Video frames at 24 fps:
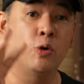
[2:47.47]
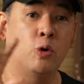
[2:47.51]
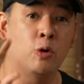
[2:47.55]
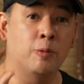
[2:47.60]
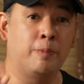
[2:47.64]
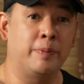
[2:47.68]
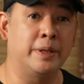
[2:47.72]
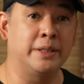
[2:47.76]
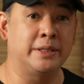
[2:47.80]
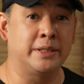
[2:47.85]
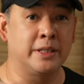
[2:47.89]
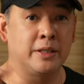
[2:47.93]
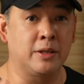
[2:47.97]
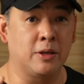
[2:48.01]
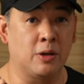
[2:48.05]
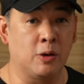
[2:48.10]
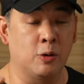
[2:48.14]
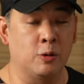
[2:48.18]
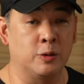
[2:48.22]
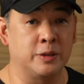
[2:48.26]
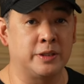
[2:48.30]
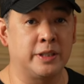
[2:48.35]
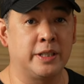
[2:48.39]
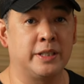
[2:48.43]
opens and
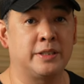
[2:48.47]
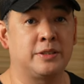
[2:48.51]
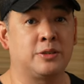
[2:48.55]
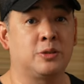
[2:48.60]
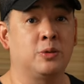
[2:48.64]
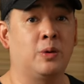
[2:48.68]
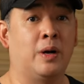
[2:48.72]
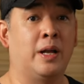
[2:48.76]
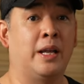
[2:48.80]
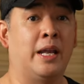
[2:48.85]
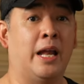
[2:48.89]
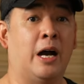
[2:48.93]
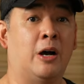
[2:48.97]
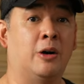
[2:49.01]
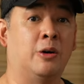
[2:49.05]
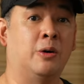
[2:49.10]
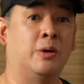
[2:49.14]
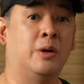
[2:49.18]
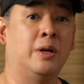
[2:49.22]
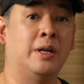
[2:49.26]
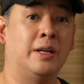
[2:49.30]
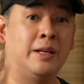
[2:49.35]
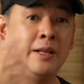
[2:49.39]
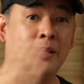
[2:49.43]
closes to
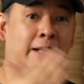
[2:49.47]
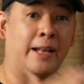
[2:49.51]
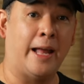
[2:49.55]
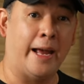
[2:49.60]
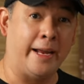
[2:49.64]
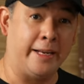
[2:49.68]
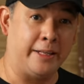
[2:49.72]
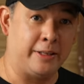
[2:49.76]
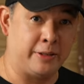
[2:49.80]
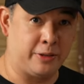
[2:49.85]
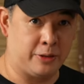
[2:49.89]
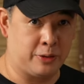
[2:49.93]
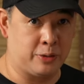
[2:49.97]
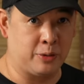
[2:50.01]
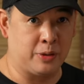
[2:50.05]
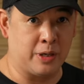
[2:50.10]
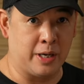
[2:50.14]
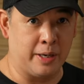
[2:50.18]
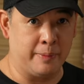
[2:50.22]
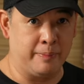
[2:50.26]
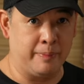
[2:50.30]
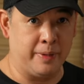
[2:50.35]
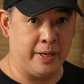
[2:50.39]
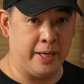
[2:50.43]
allow light to
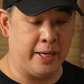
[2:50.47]
come